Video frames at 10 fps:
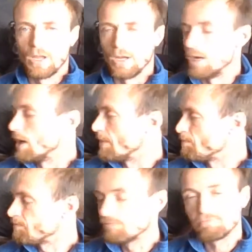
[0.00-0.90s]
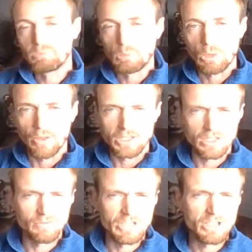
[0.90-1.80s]
Right, this is a
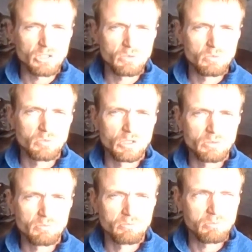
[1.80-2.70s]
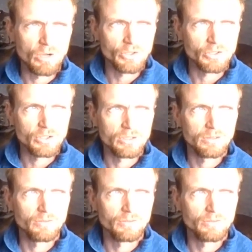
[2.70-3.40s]
video response